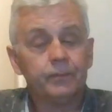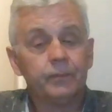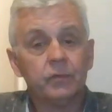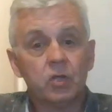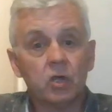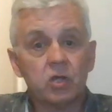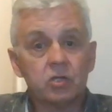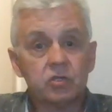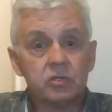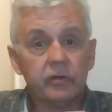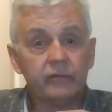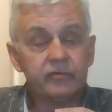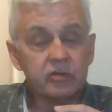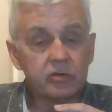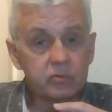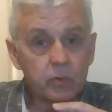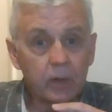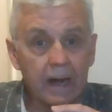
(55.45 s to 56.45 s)
The
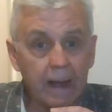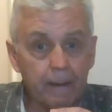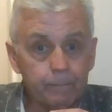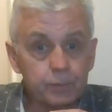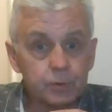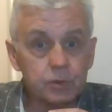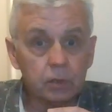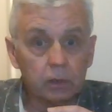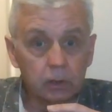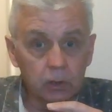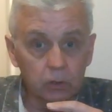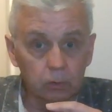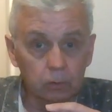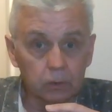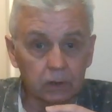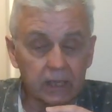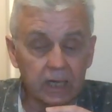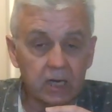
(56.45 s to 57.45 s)
Conservatives were
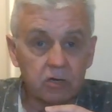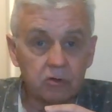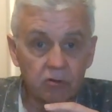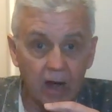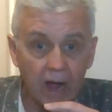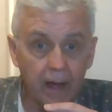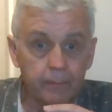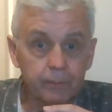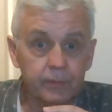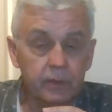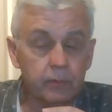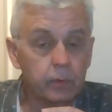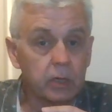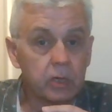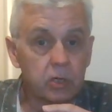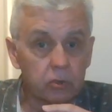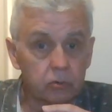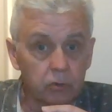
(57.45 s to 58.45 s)
absolutely crap. They were
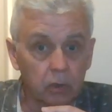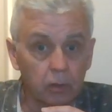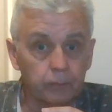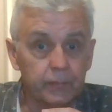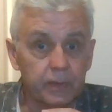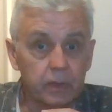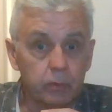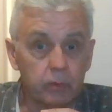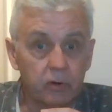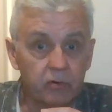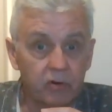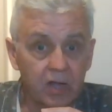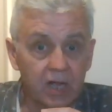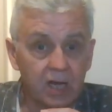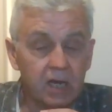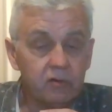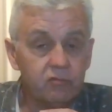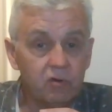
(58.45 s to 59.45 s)
corrupt. They were
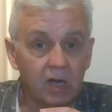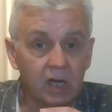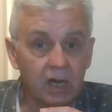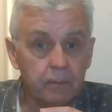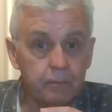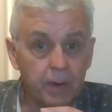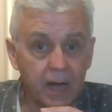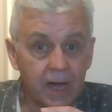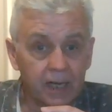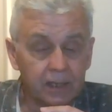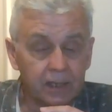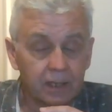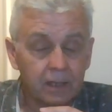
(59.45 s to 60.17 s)
really, really bad.